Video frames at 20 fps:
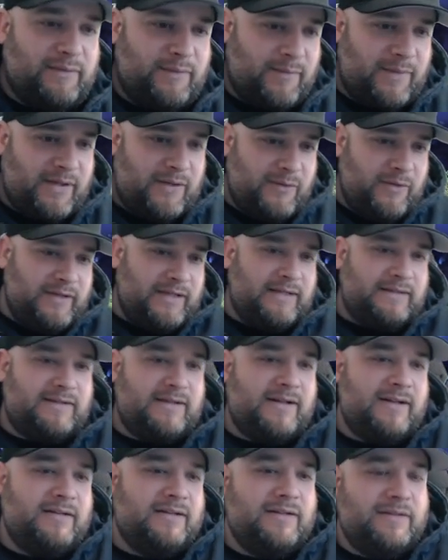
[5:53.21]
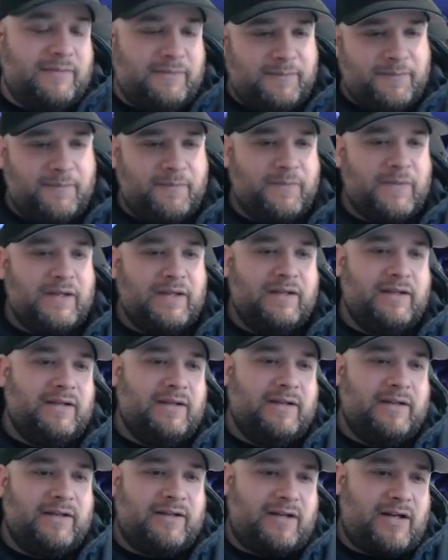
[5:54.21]
But we'll get there.
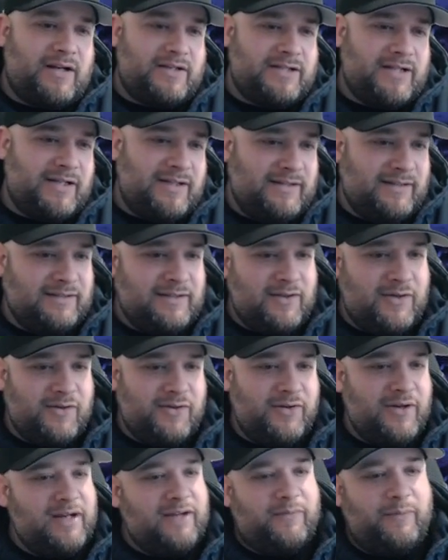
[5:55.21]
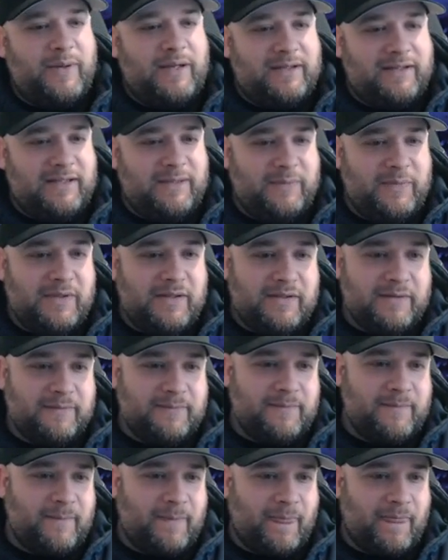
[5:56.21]
Kasha, hello. Creative Pet Keeping.